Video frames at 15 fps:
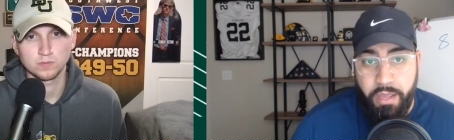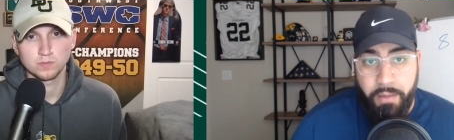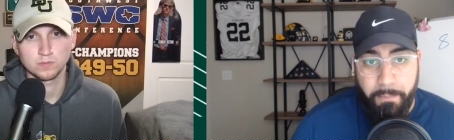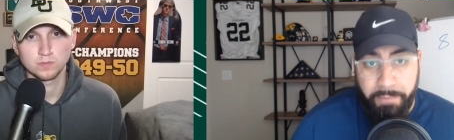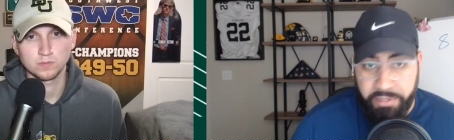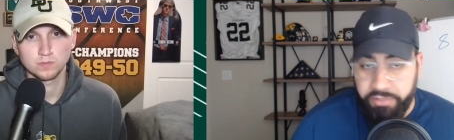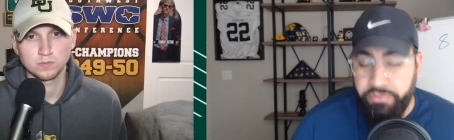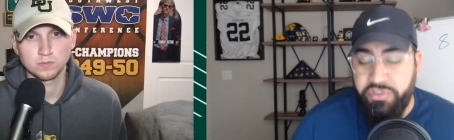
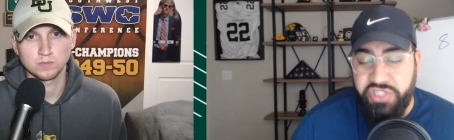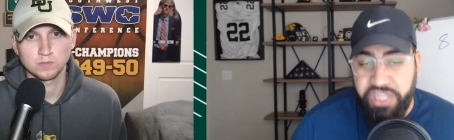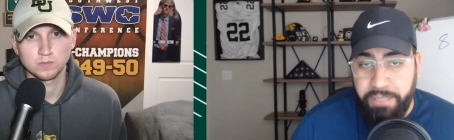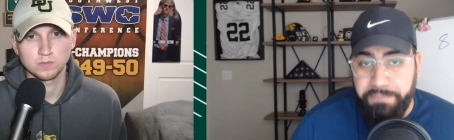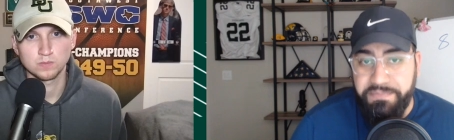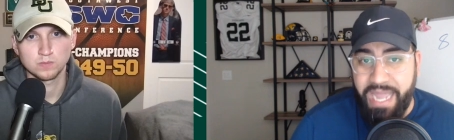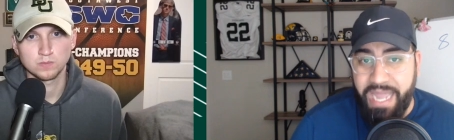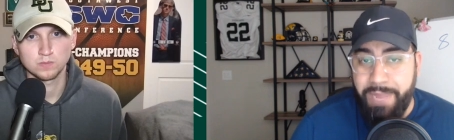Speaker 1: blue
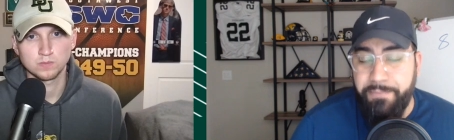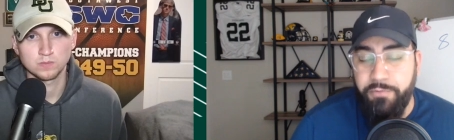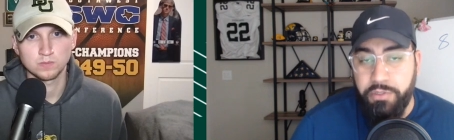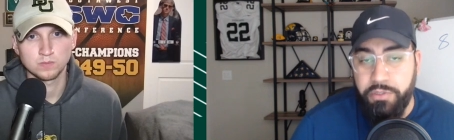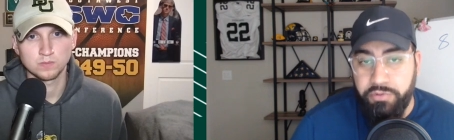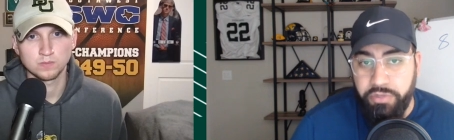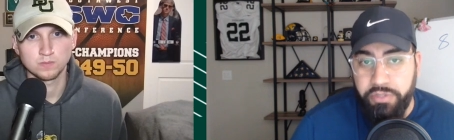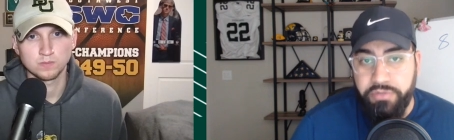chip type
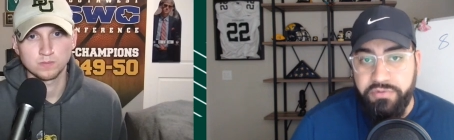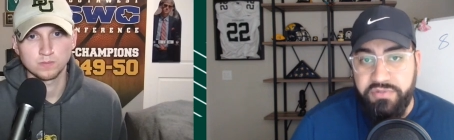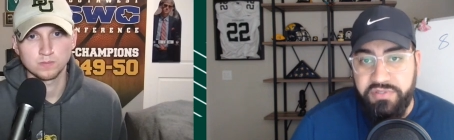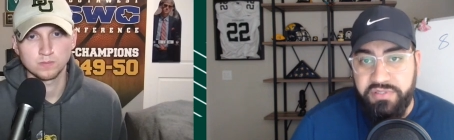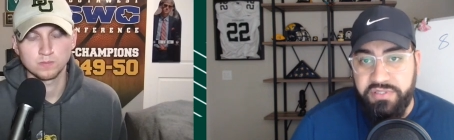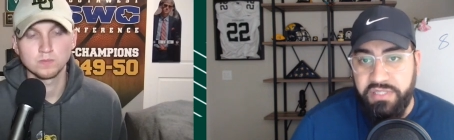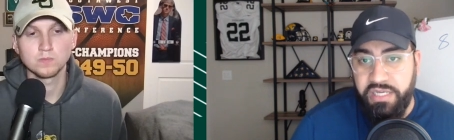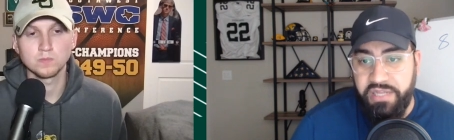
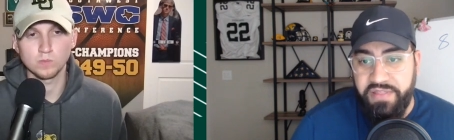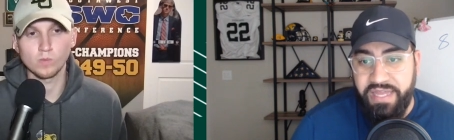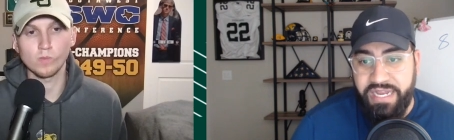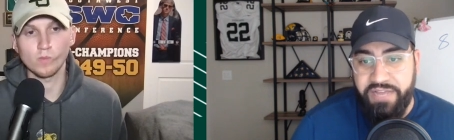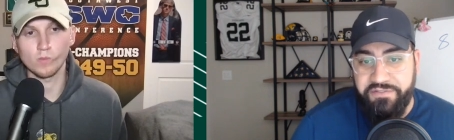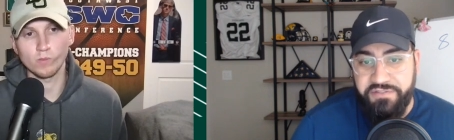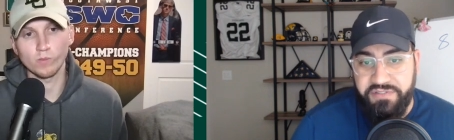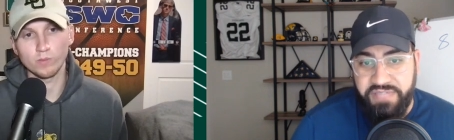recruits uh, that
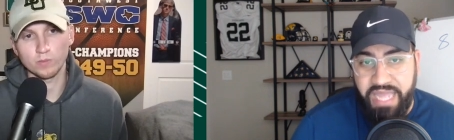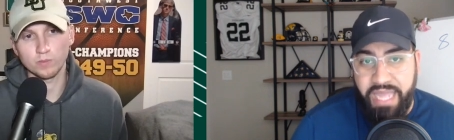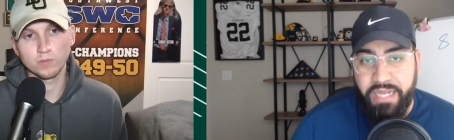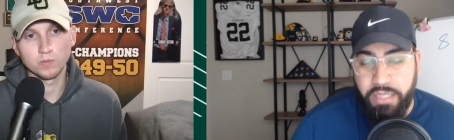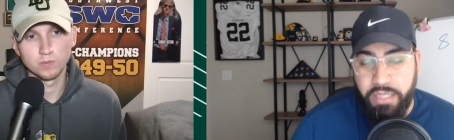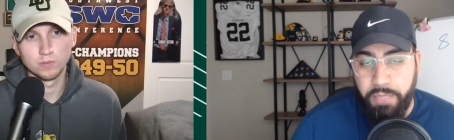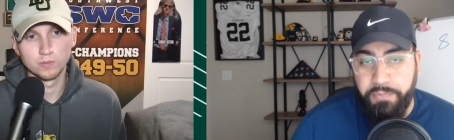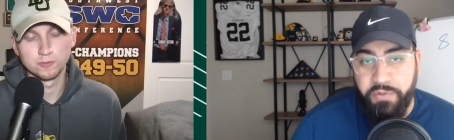have sat
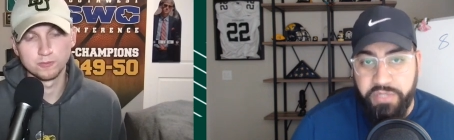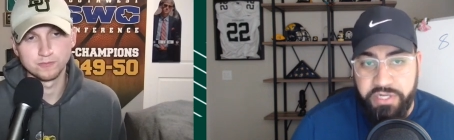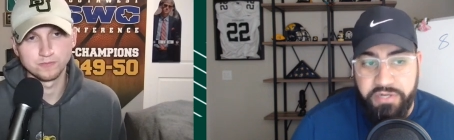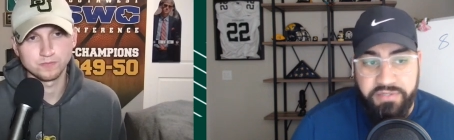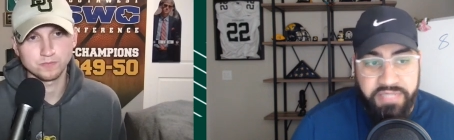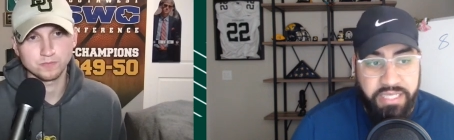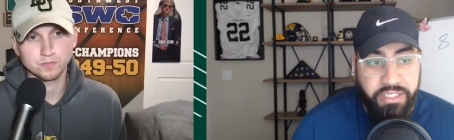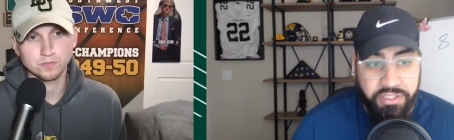a couple
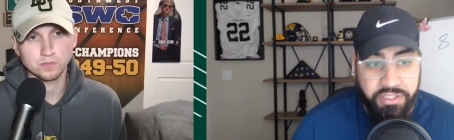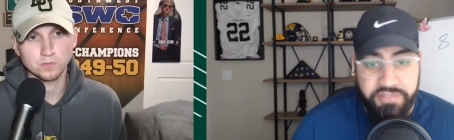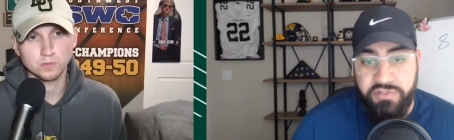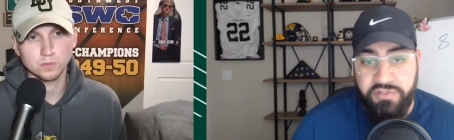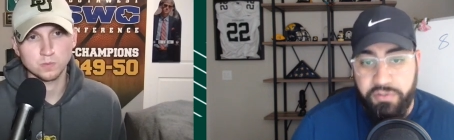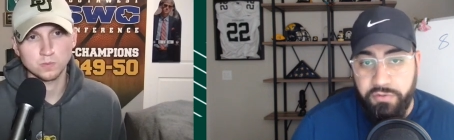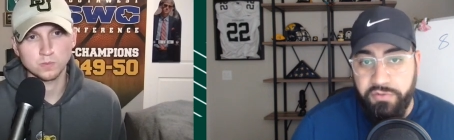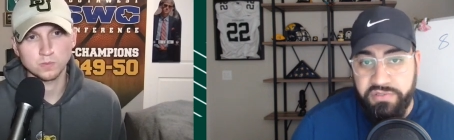years at good
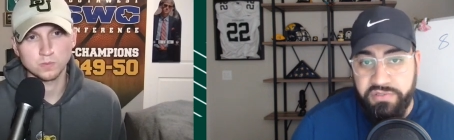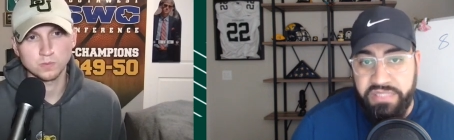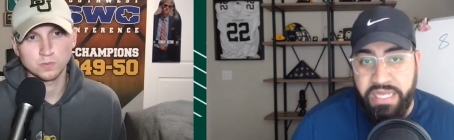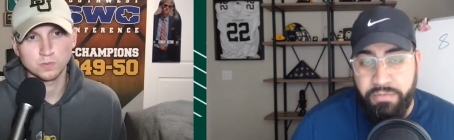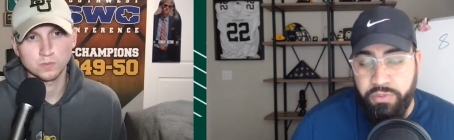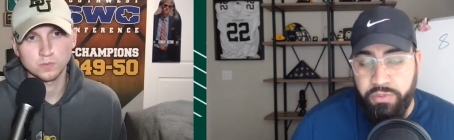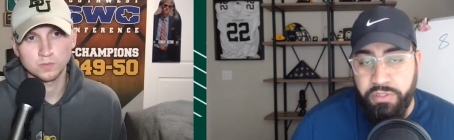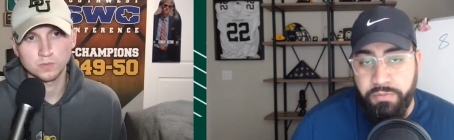schools
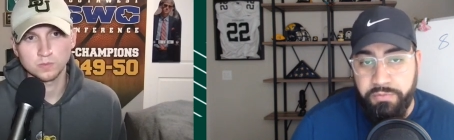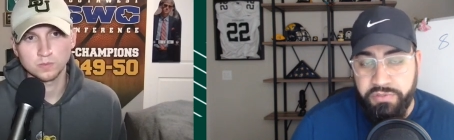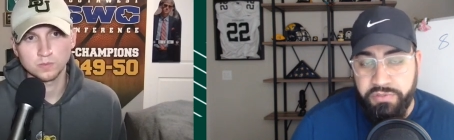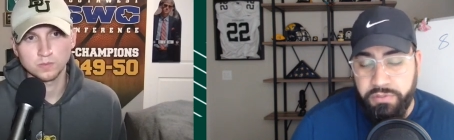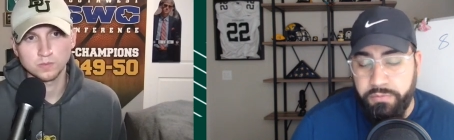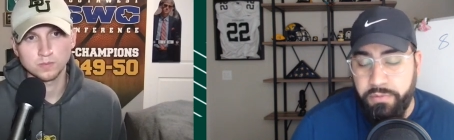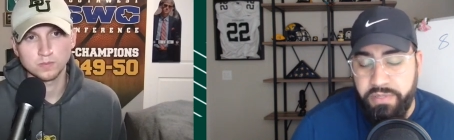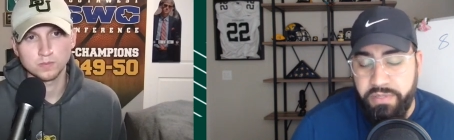that will
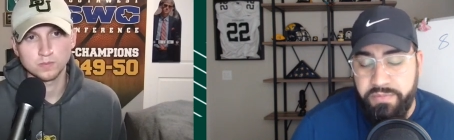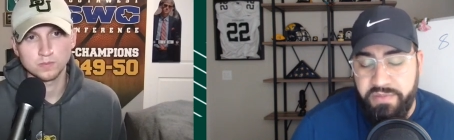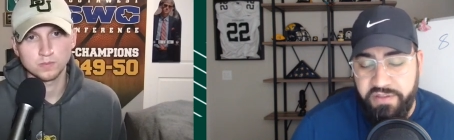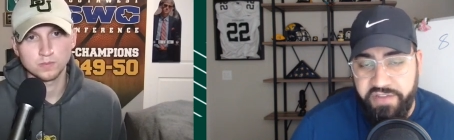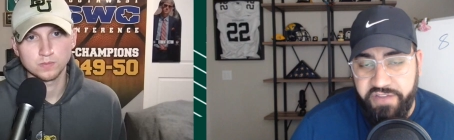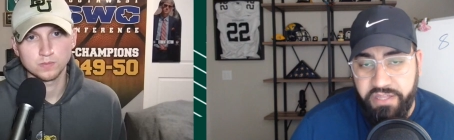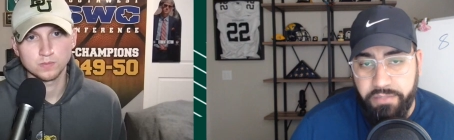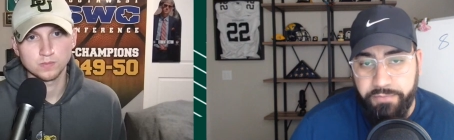presumably be
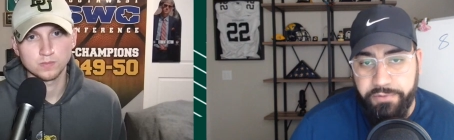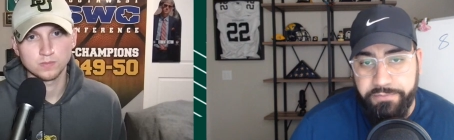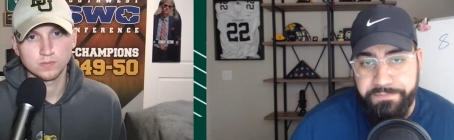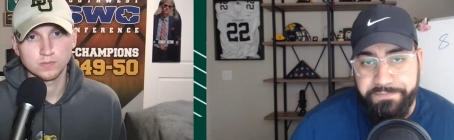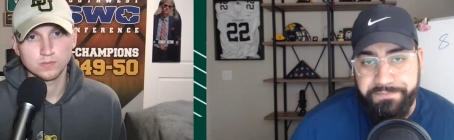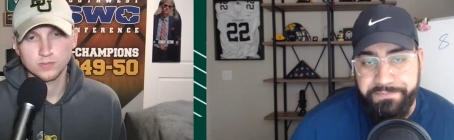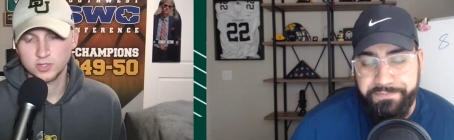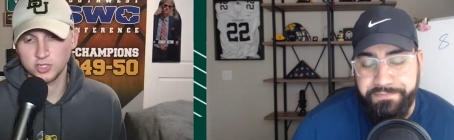available.
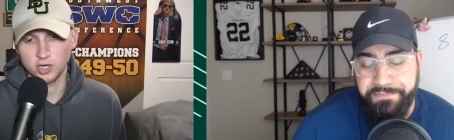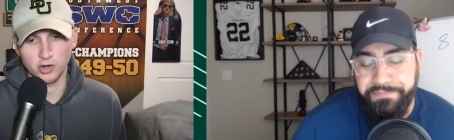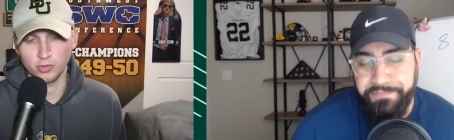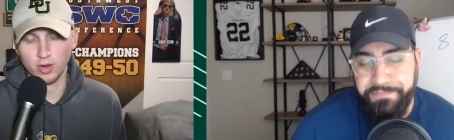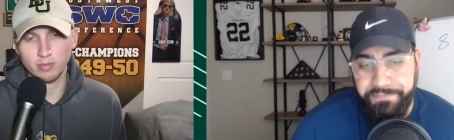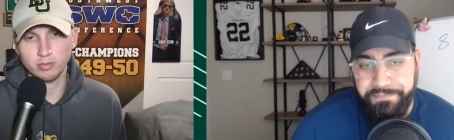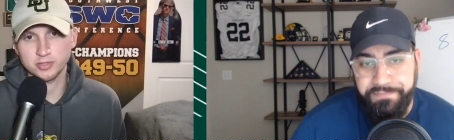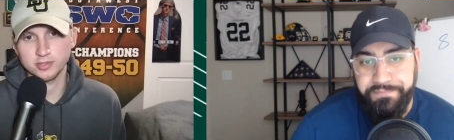
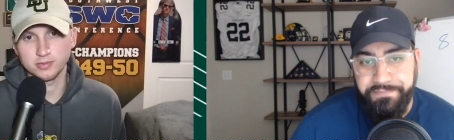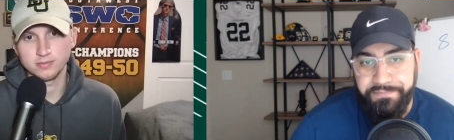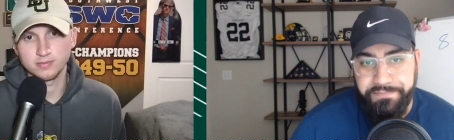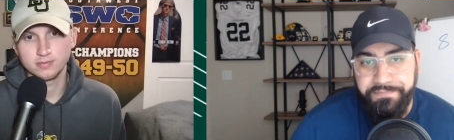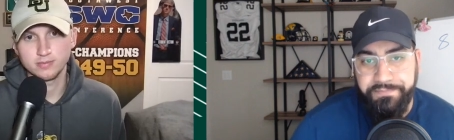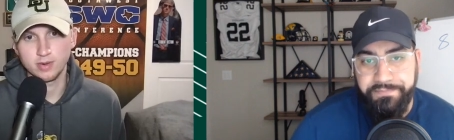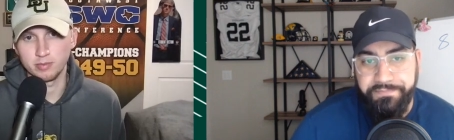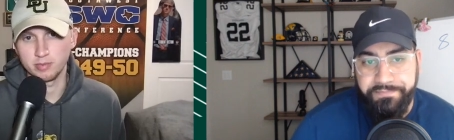Sawyer Robertson.
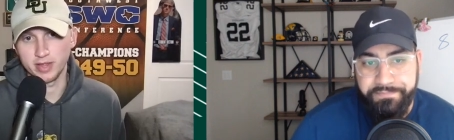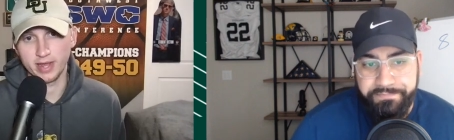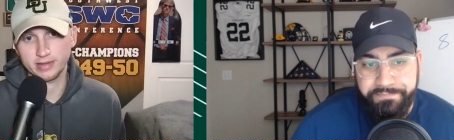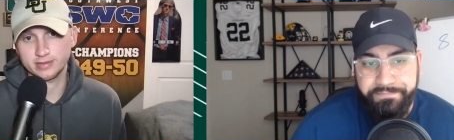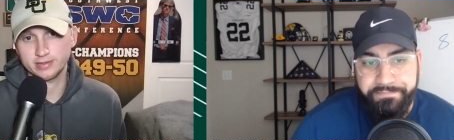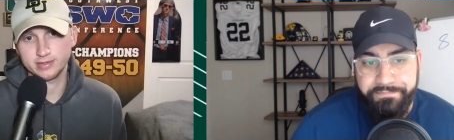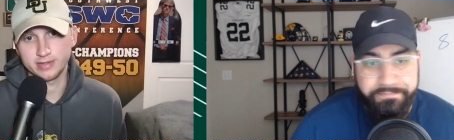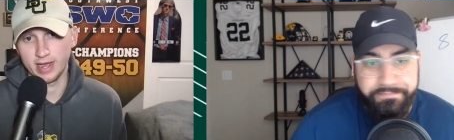I mean,
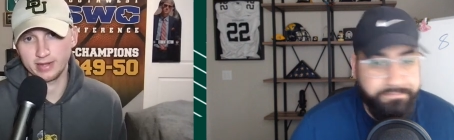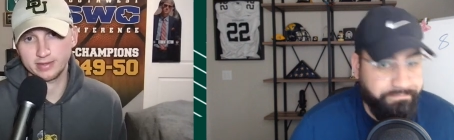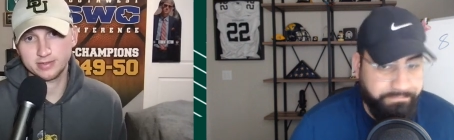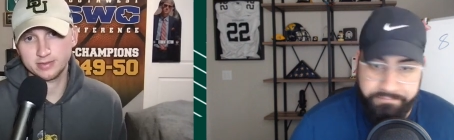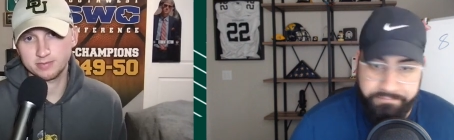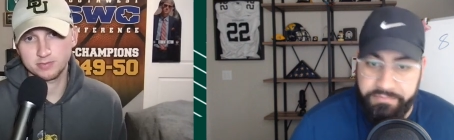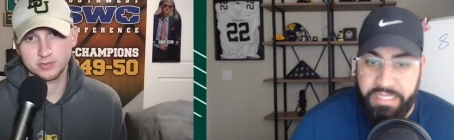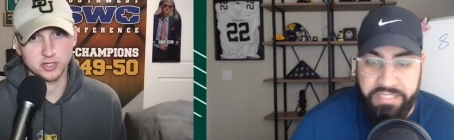that's
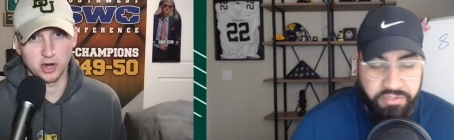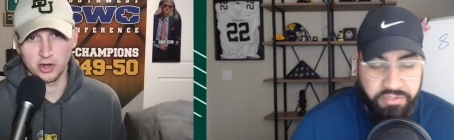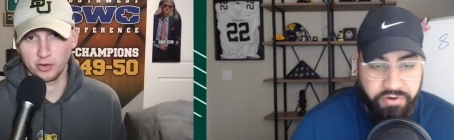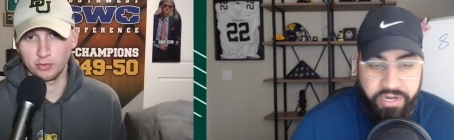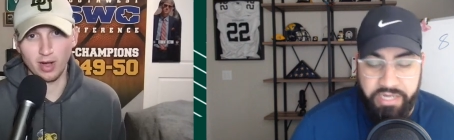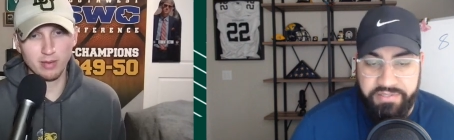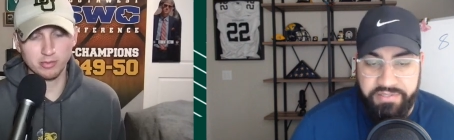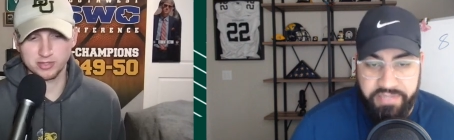that's, that's
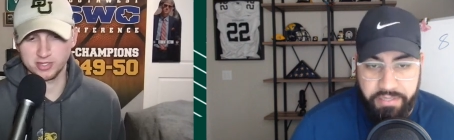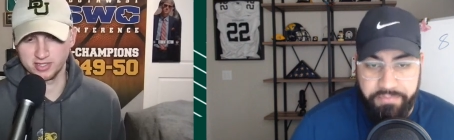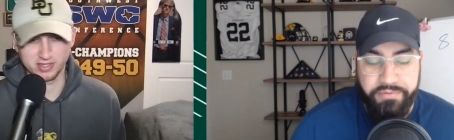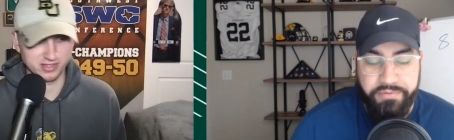
Speaker 2: Sawyer Robertson is